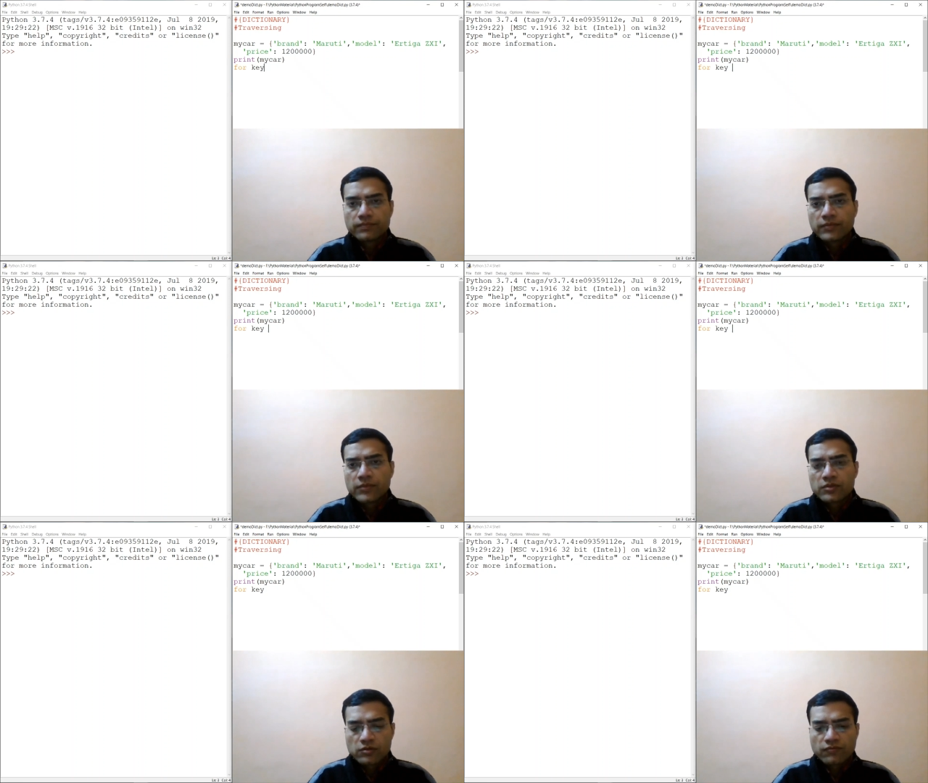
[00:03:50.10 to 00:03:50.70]

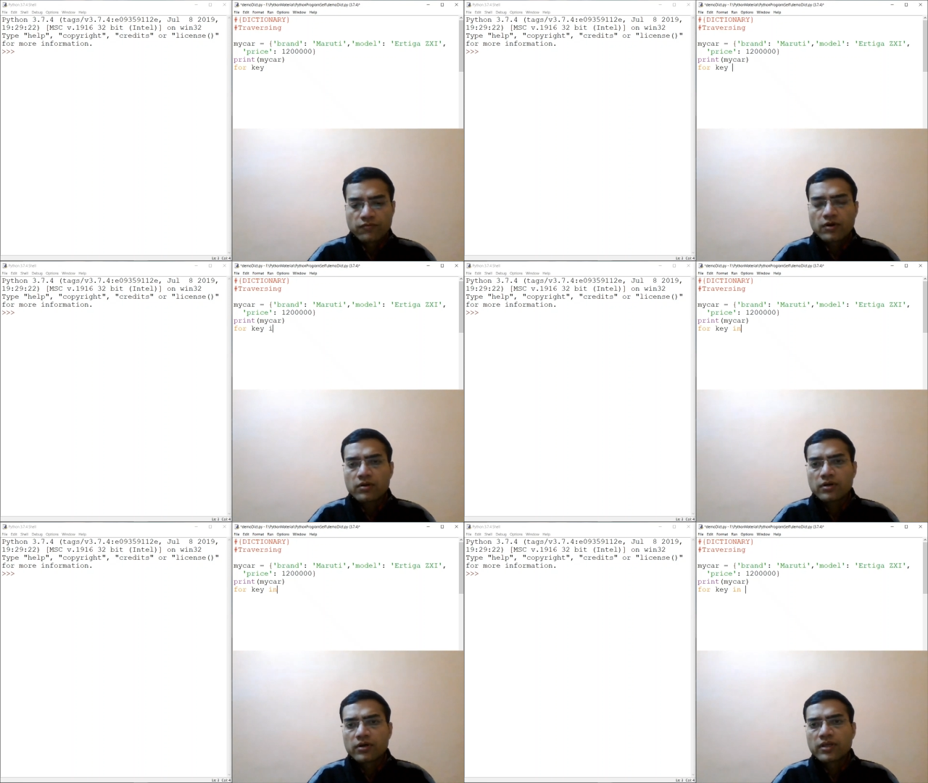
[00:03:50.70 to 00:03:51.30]
So for
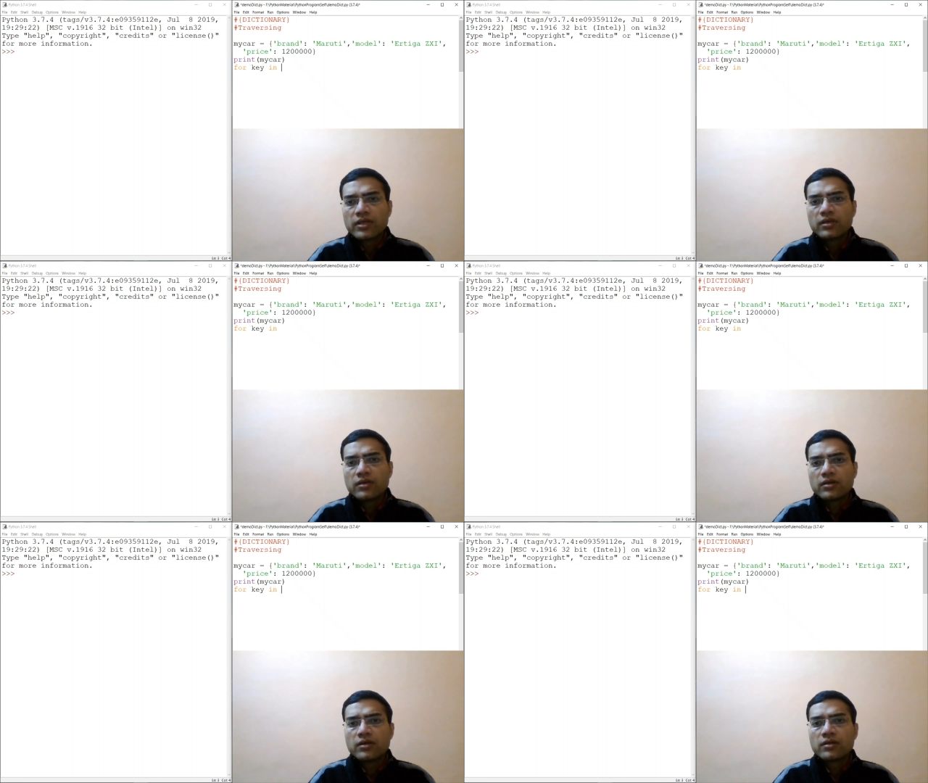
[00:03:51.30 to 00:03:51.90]
a
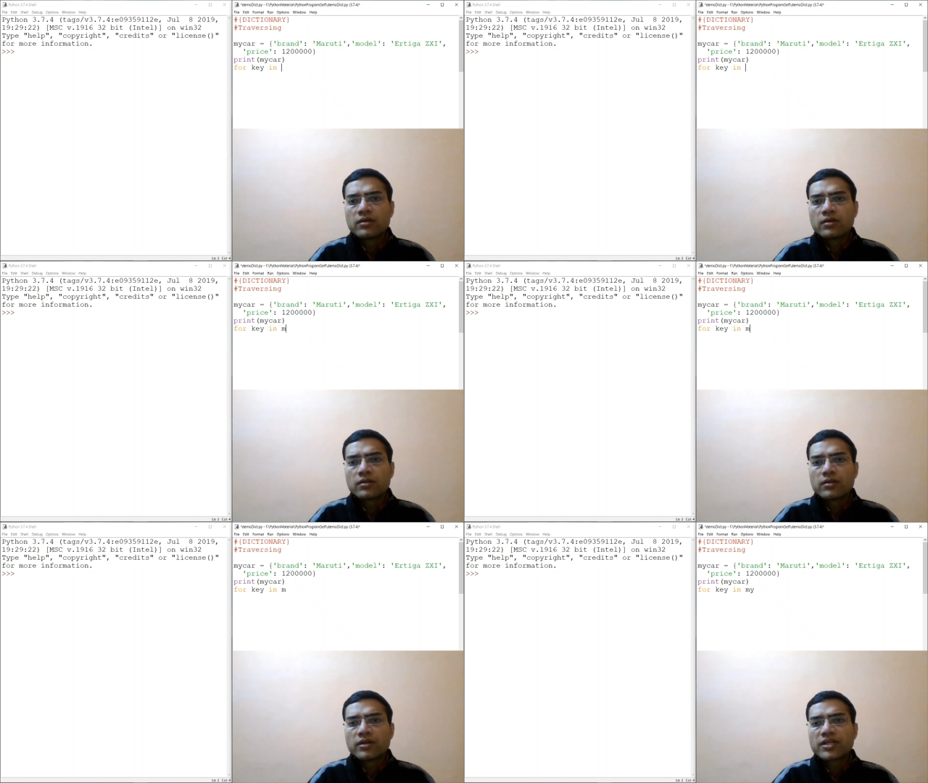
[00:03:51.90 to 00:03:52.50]
key in
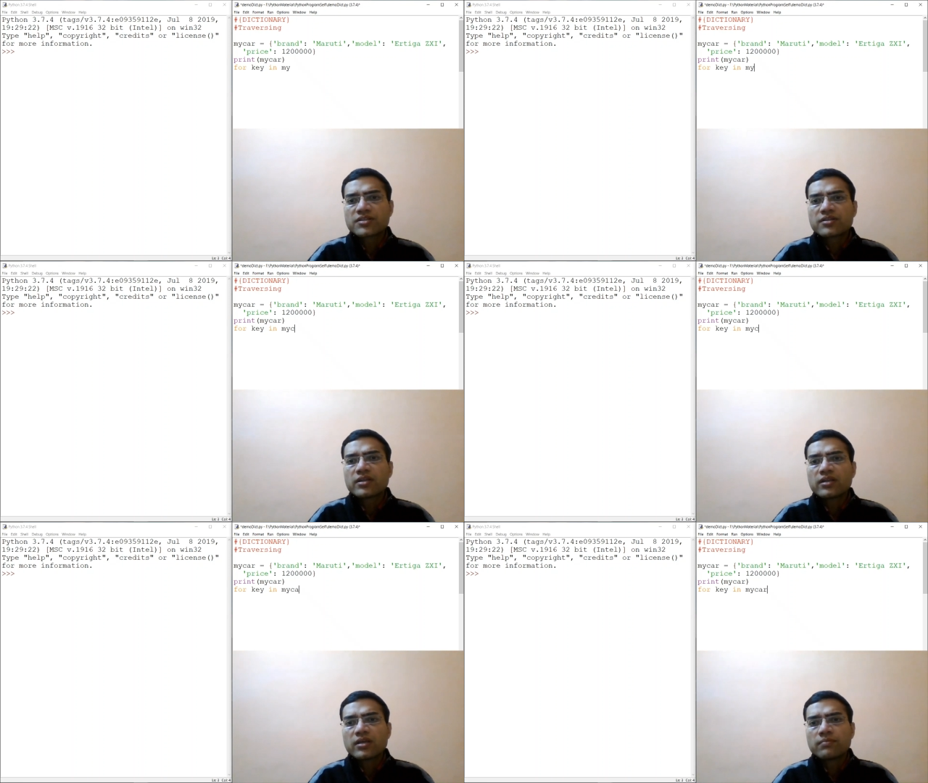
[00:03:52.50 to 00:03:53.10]
the dictionary
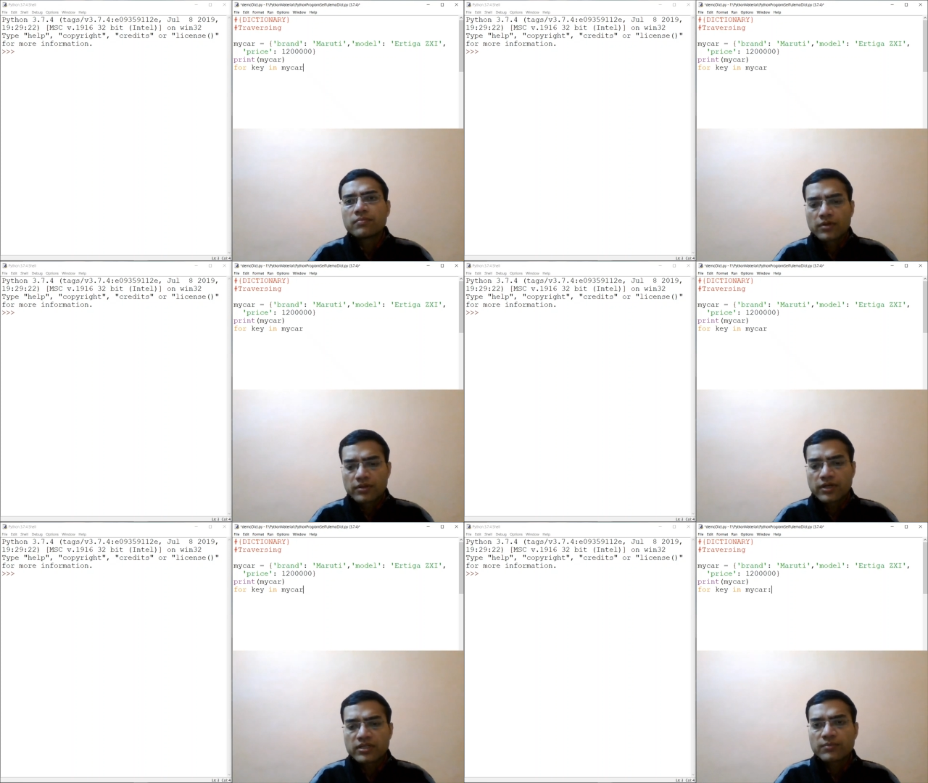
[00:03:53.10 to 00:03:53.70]
name,
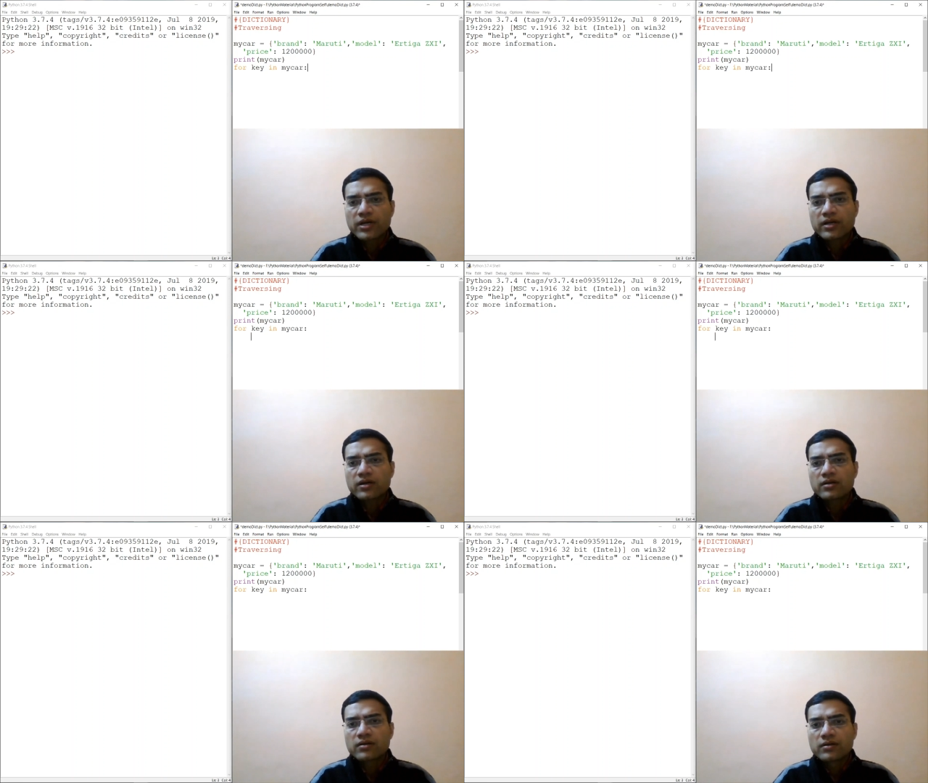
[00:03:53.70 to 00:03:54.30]
that is my
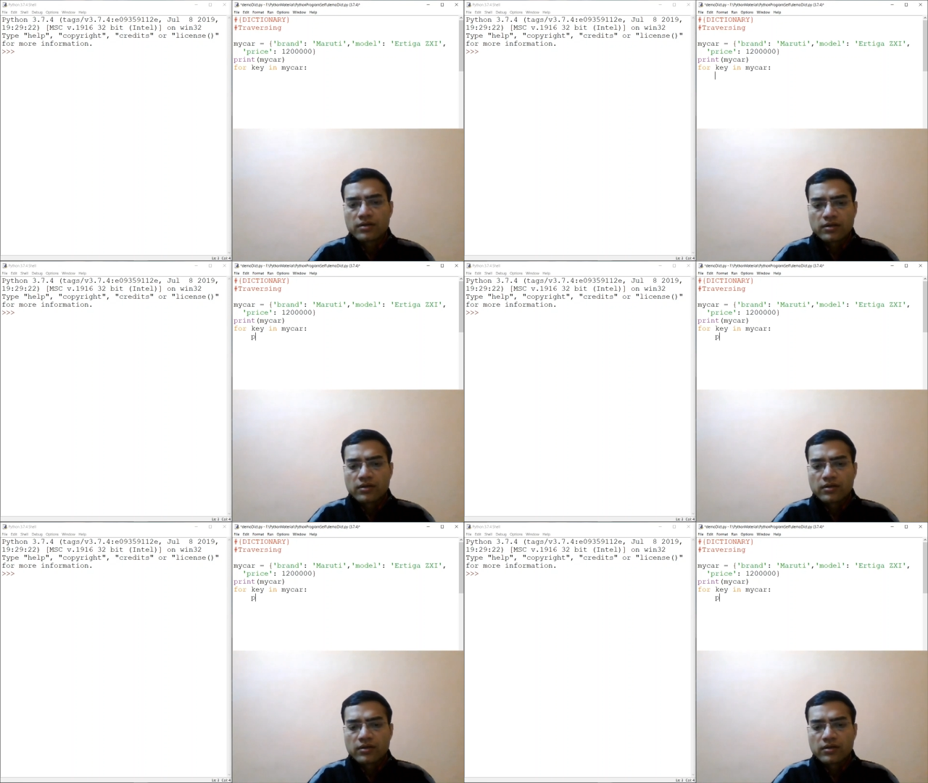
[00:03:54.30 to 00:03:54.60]
car,